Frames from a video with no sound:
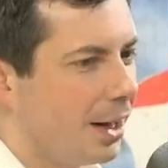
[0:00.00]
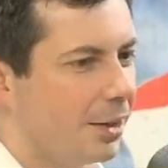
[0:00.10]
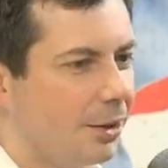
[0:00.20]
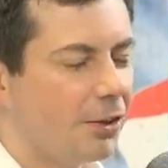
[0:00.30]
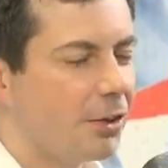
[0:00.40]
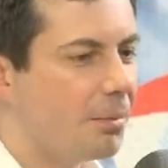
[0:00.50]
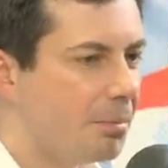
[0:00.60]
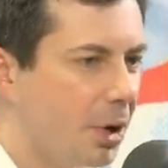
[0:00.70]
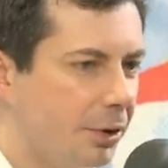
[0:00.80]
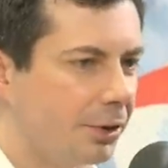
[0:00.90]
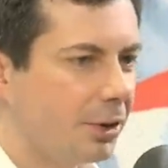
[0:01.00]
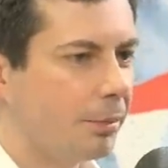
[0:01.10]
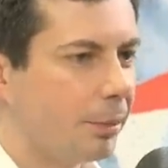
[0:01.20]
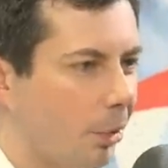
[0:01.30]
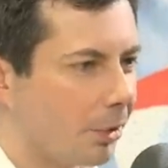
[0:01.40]
This is the most
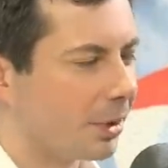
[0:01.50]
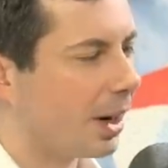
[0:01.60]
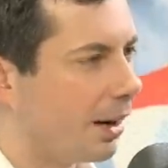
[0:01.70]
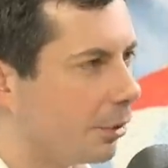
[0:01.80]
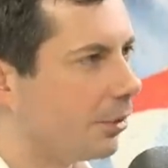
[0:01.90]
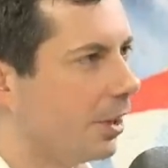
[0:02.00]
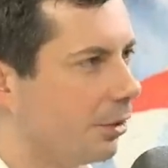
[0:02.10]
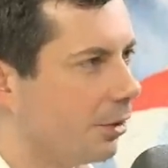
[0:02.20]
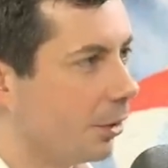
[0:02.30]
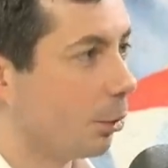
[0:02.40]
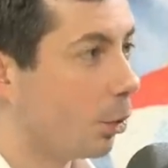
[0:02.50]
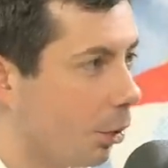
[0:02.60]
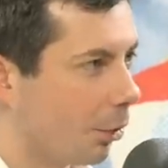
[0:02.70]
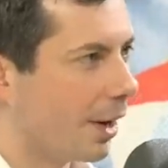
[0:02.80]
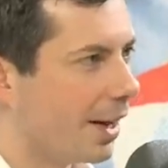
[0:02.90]
important conversation in the
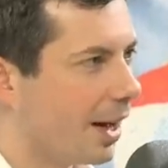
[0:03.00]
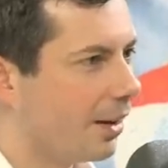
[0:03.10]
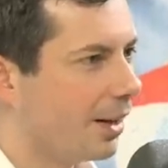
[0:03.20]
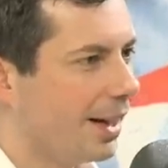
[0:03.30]
world right now